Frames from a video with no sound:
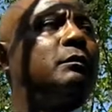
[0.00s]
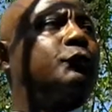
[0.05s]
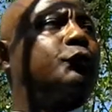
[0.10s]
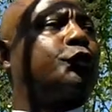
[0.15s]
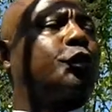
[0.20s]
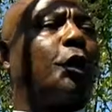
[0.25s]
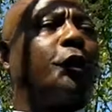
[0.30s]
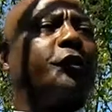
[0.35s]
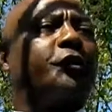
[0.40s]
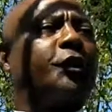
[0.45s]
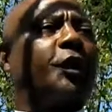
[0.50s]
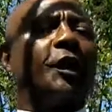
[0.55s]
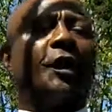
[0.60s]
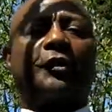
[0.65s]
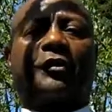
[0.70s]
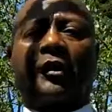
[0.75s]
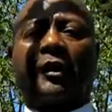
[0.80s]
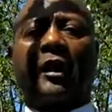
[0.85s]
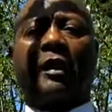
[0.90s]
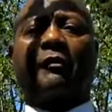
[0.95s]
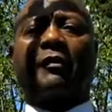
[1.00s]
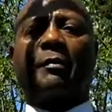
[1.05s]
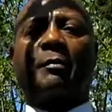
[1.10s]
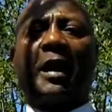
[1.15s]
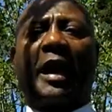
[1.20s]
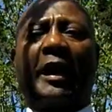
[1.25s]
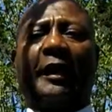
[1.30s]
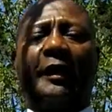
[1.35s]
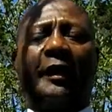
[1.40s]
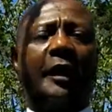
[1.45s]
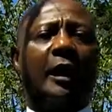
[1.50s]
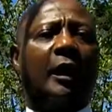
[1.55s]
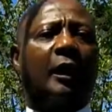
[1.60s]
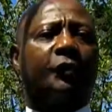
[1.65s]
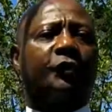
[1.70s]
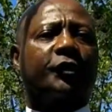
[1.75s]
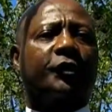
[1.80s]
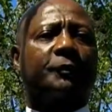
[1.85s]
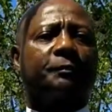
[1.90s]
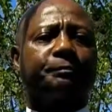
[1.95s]
churches and everybody
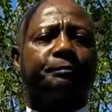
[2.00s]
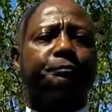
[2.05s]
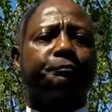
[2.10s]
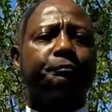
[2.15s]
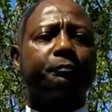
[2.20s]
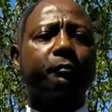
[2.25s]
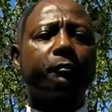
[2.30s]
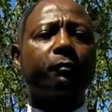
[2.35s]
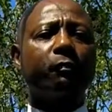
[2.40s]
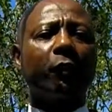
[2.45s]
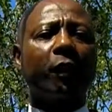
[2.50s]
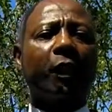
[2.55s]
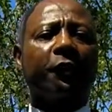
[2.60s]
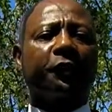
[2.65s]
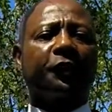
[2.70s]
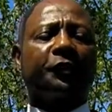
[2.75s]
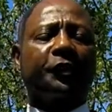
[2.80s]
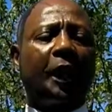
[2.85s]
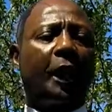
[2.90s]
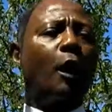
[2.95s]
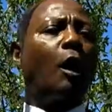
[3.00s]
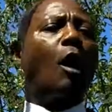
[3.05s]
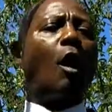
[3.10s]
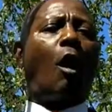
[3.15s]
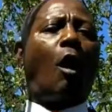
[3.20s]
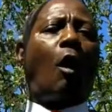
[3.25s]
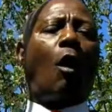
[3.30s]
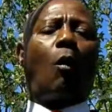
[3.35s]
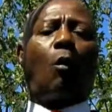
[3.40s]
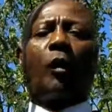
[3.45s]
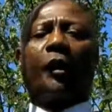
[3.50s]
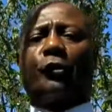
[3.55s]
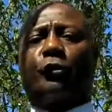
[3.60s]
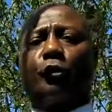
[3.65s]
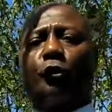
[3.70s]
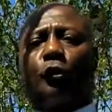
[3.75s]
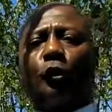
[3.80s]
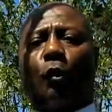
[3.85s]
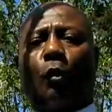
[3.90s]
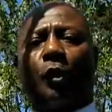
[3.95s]
else to say, oh, what
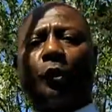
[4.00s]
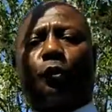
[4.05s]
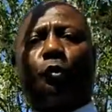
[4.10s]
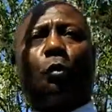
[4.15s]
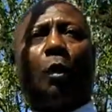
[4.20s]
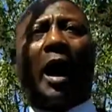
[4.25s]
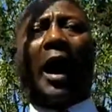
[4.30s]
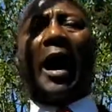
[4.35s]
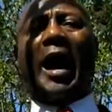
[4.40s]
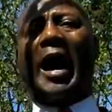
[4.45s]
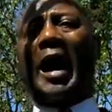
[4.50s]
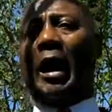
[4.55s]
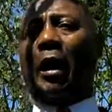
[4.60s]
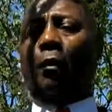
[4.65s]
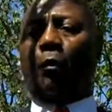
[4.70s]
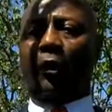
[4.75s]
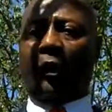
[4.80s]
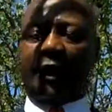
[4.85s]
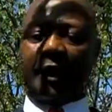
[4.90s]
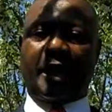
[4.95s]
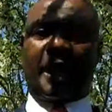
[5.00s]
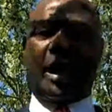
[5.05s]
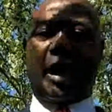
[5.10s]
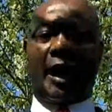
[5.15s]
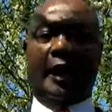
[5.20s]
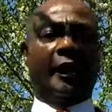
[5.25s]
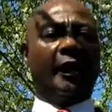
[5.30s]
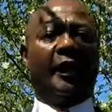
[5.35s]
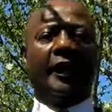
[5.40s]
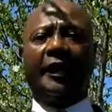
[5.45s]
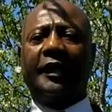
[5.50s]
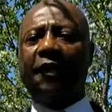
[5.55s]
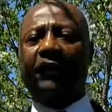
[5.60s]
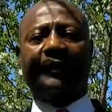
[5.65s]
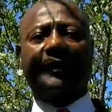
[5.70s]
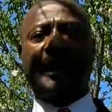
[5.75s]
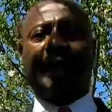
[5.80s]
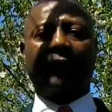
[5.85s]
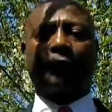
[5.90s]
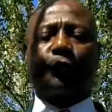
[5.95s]
you doing to our guy?
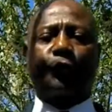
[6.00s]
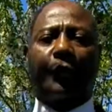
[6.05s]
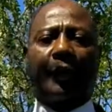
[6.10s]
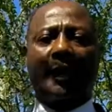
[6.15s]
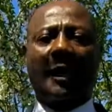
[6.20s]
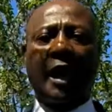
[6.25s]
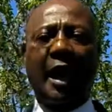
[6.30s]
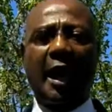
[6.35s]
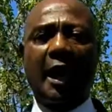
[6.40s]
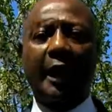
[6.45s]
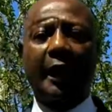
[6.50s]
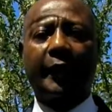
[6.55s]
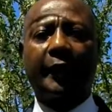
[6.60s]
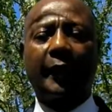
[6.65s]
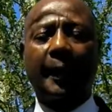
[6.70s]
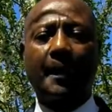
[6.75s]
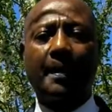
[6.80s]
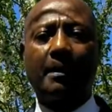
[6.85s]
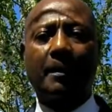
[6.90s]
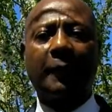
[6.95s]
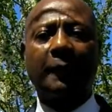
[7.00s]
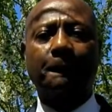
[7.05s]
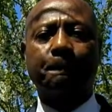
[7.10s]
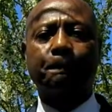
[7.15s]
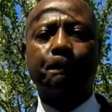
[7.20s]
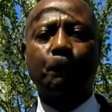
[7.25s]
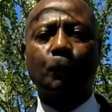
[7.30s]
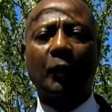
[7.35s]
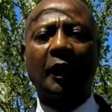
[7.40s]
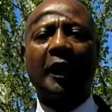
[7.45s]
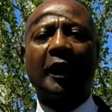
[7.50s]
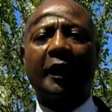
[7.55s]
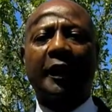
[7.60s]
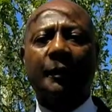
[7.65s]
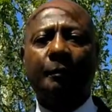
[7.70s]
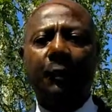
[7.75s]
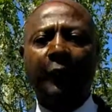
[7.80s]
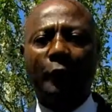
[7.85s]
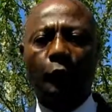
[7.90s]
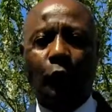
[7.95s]
He's not your guy.
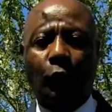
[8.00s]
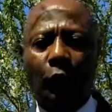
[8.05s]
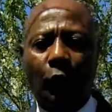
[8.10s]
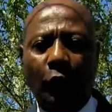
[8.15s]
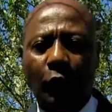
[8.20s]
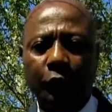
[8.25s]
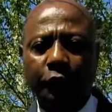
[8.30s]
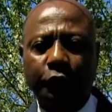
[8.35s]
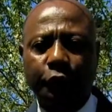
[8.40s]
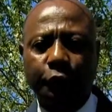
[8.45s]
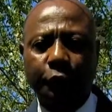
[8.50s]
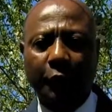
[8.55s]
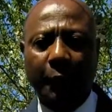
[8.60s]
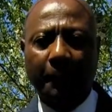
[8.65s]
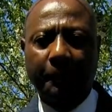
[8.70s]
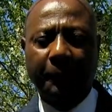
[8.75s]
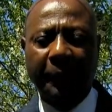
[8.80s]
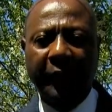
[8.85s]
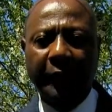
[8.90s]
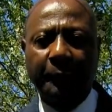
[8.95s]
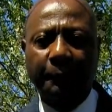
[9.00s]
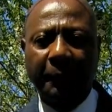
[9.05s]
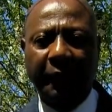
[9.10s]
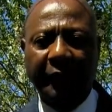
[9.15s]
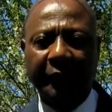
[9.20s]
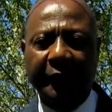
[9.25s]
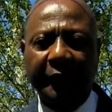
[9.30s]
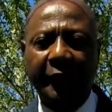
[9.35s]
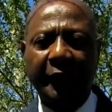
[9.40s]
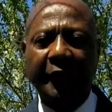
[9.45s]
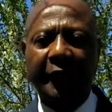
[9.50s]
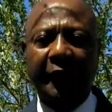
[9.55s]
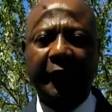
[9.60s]
He belongs to the big money